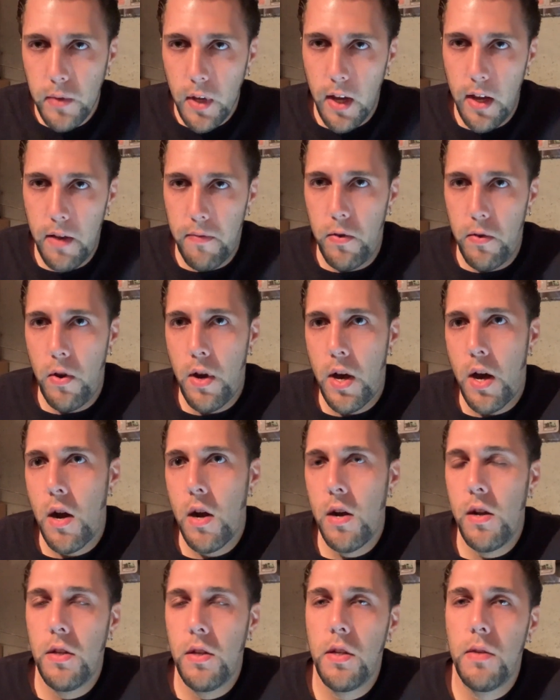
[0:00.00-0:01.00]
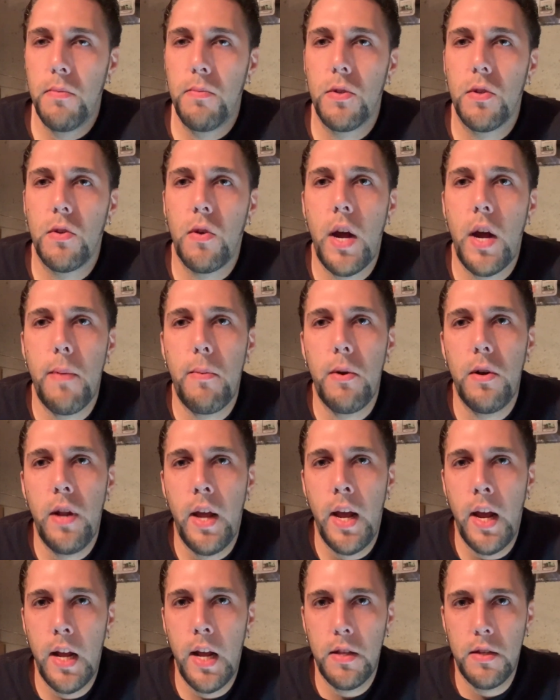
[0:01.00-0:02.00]
If you aren't a subscriber to
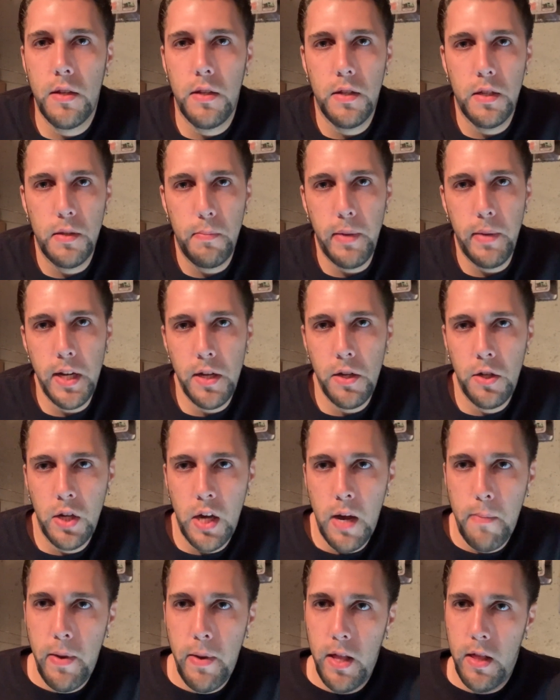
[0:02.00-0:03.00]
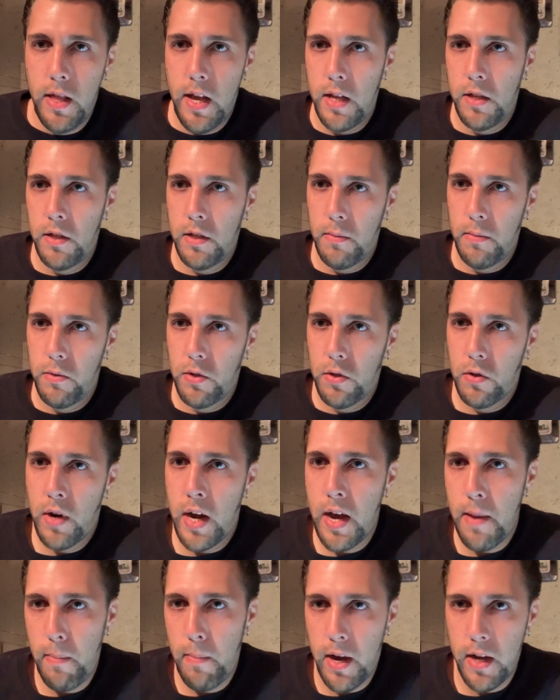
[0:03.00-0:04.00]
Hansen Speed Shop, hit that
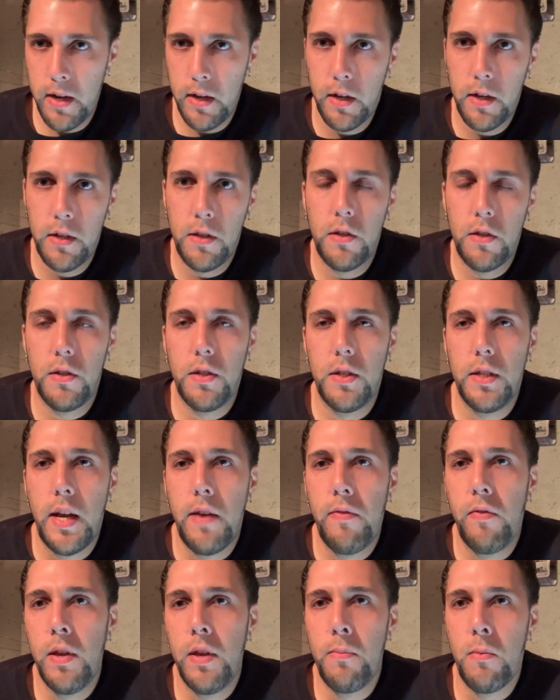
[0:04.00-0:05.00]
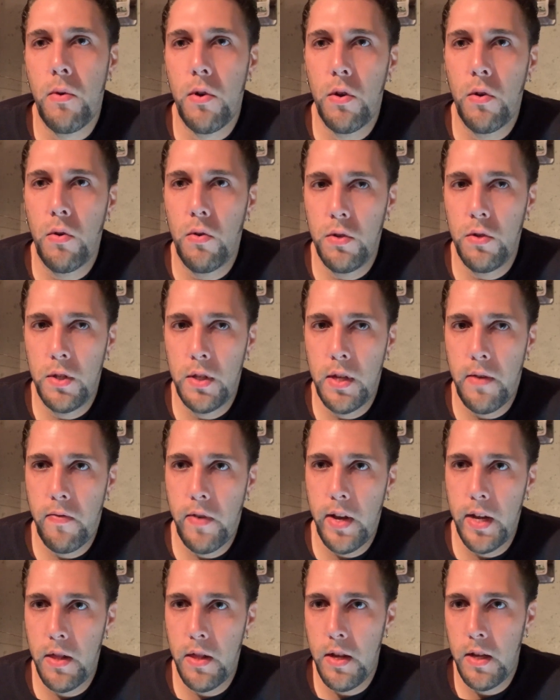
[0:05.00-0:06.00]
subscribe button, because there's definitely more cool stuff
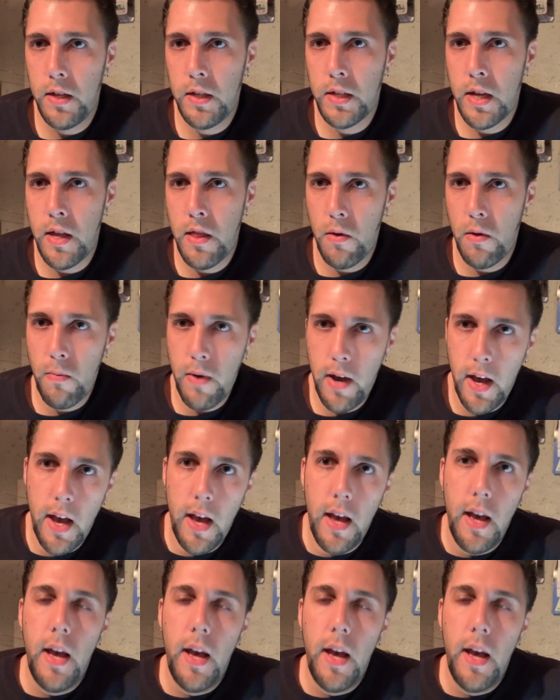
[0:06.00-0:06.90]
like this on the way,